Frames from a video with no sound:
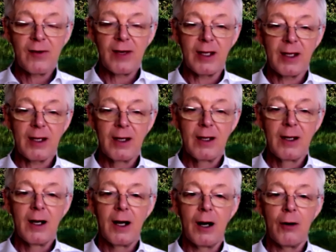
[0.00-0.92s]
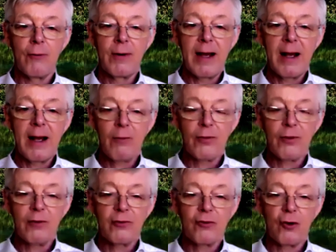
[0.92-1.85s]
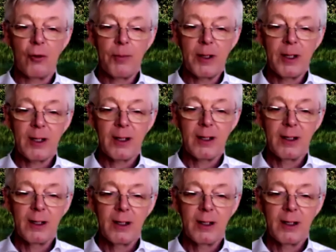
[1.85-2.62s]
tank around this topic.